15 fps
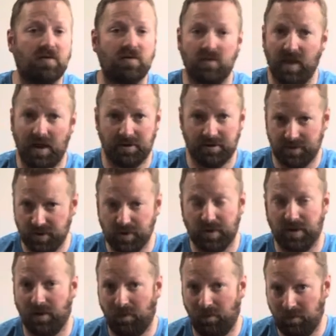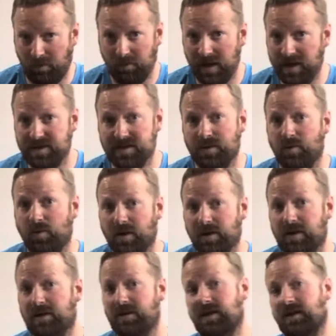that are doing amazing
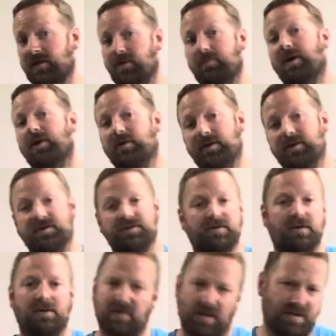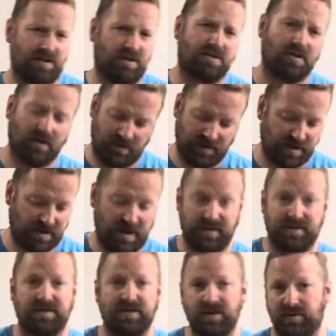work in the metal industry as guitarists, as
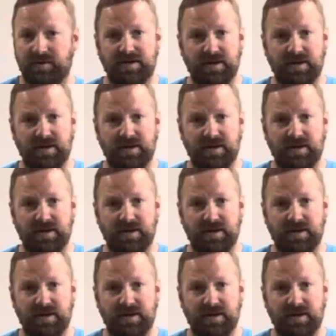singers,